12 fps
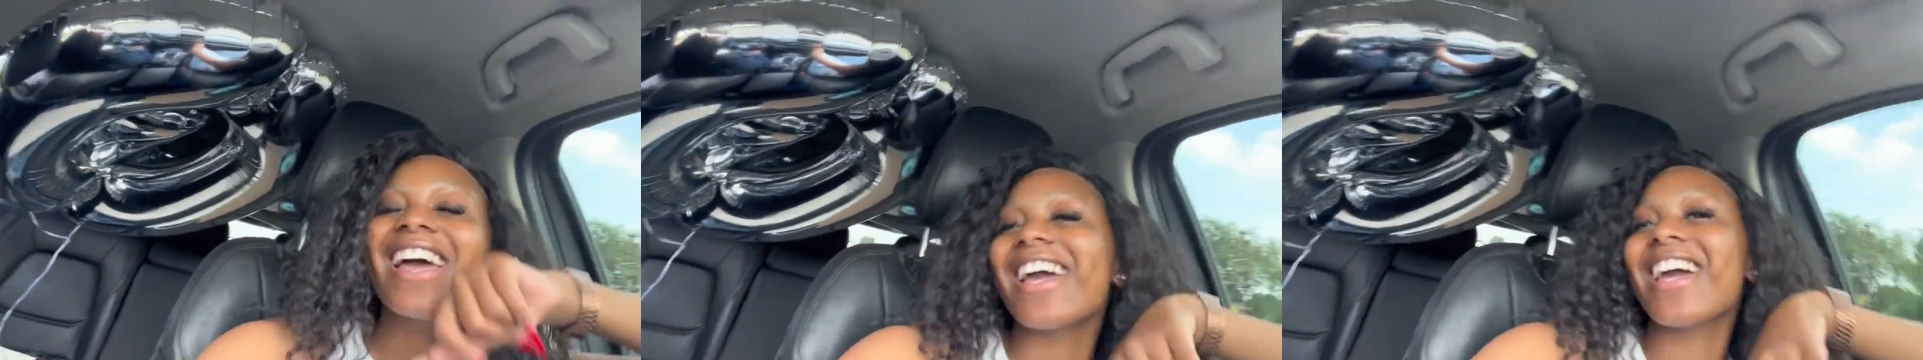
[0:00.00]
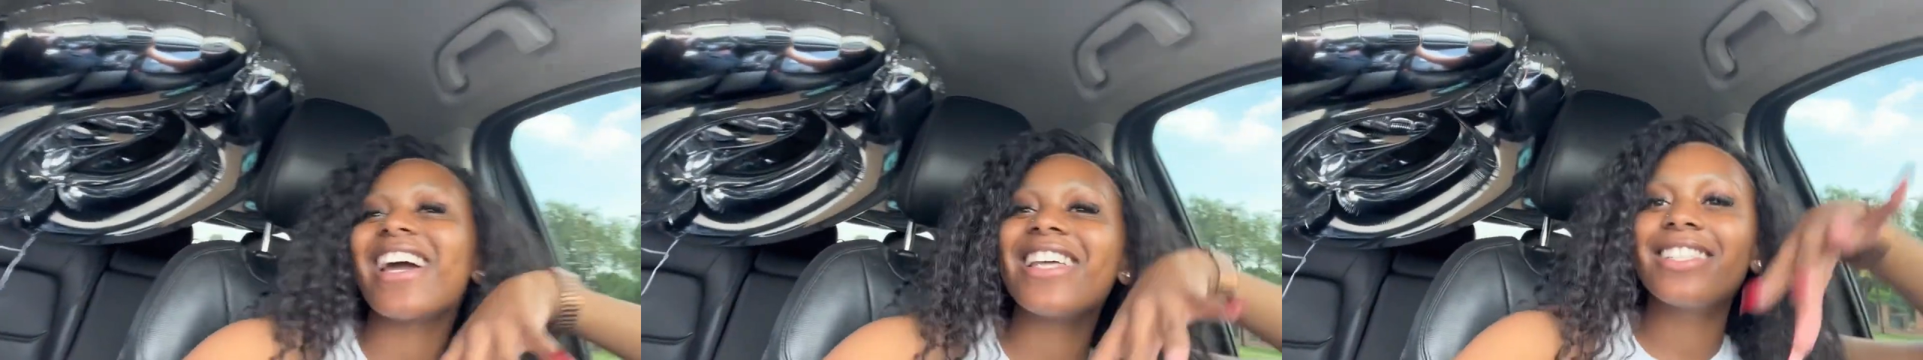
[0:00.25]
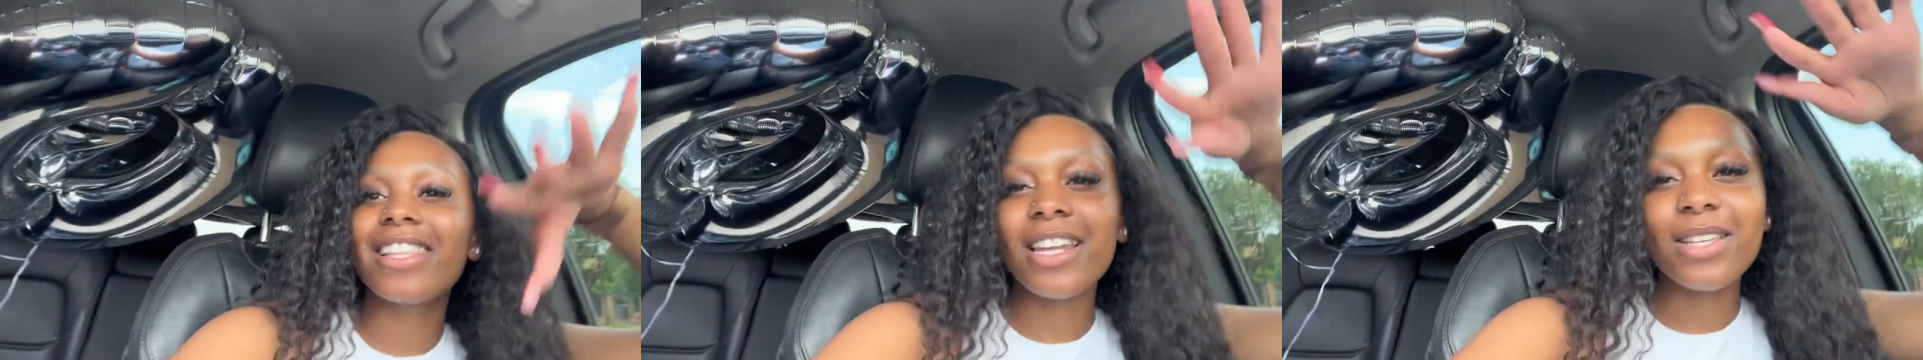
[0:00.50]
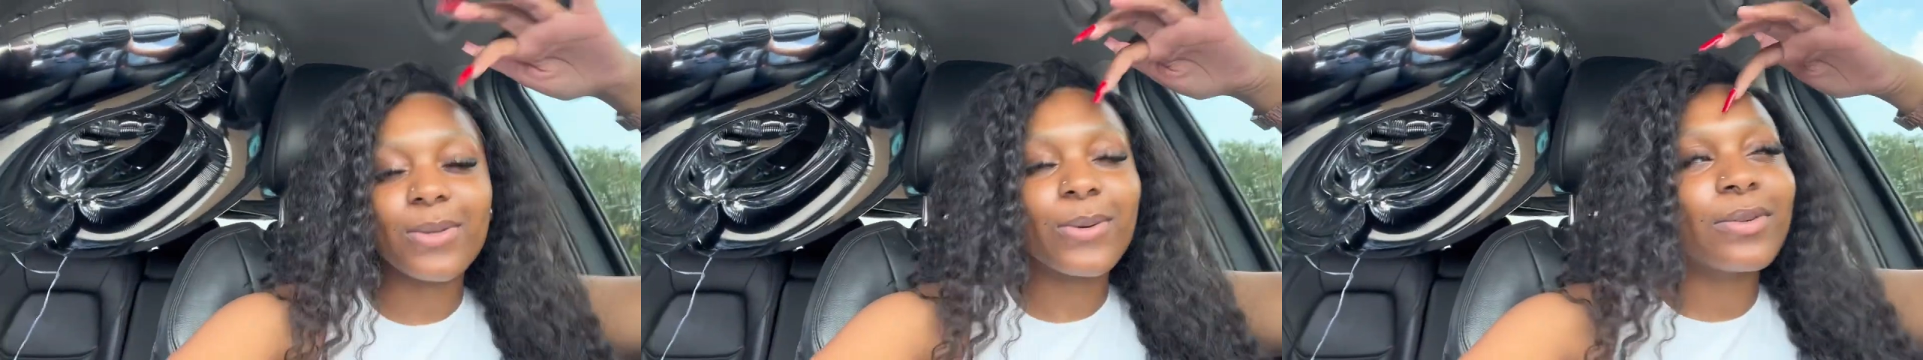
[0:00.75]
Guys, that
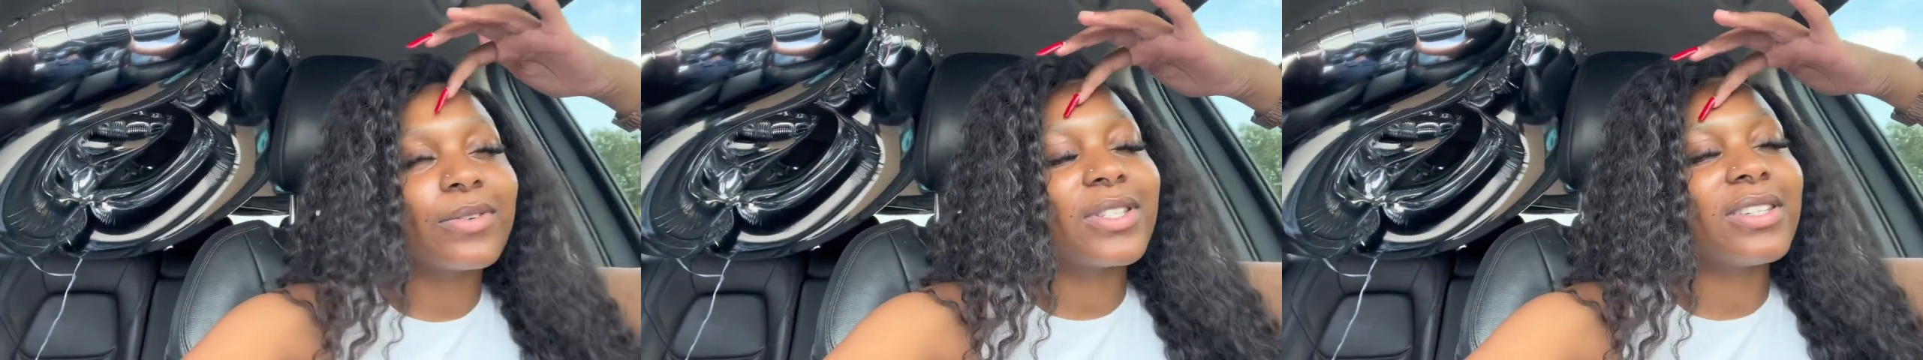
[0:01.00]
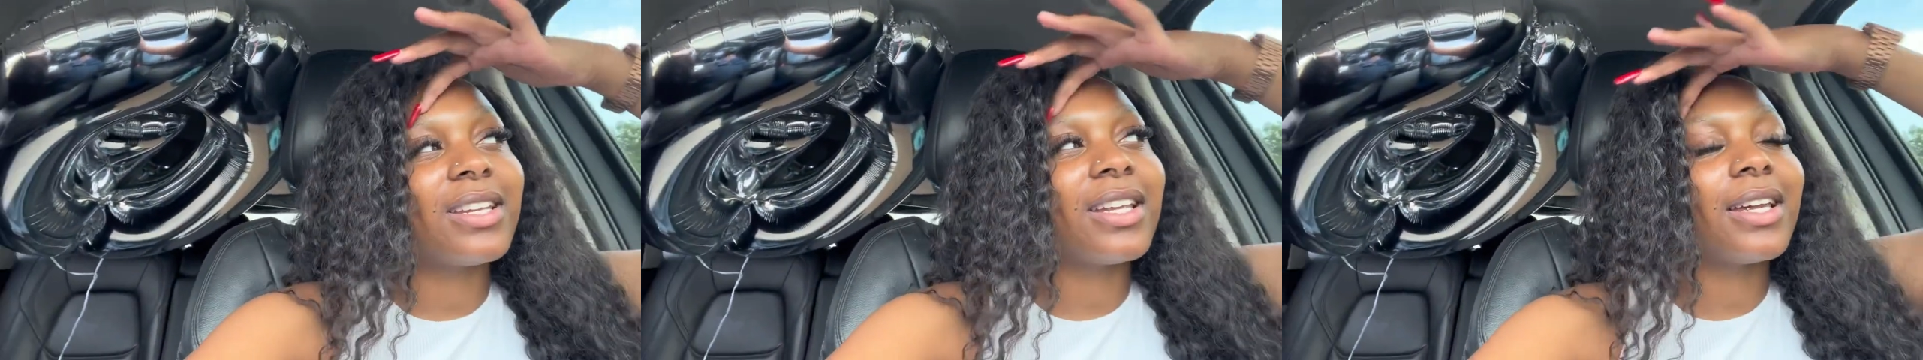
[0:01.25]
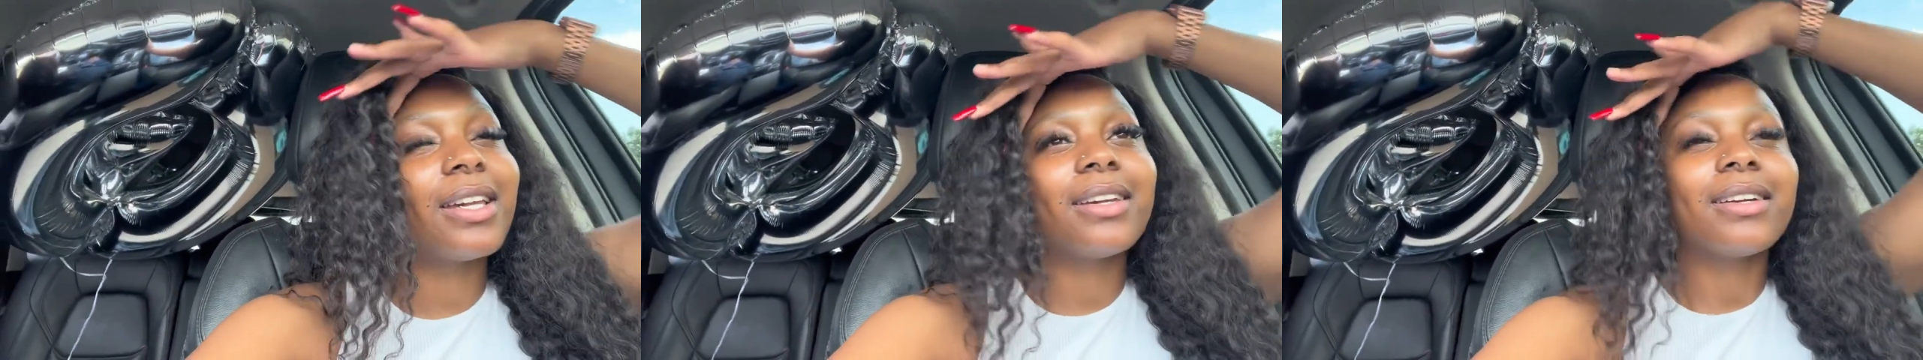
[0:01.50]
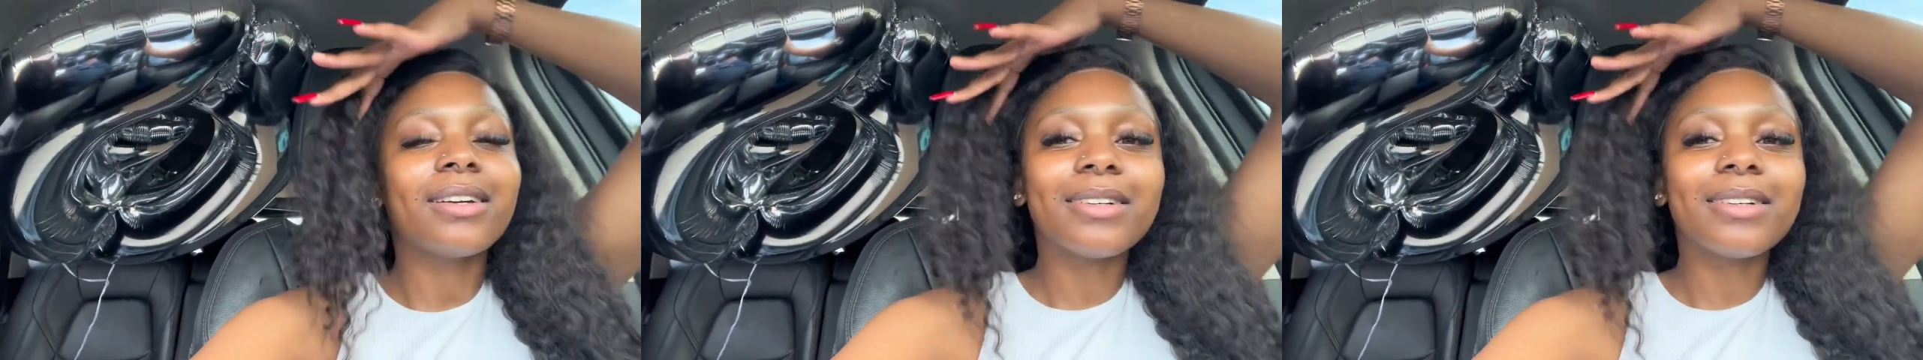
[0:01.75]
is all for today.